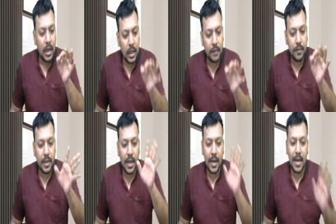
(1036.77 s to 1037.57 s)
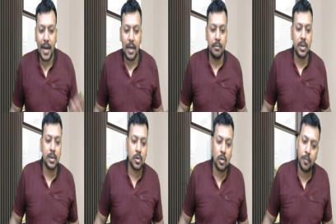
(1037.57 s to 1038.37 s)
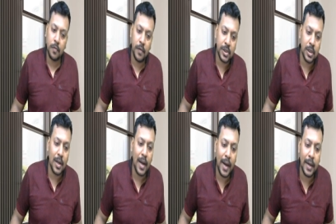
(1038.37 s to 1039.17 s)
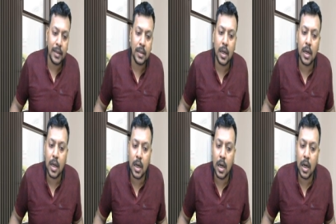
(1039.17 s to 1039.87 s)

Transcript: if they are carrying business or profession and the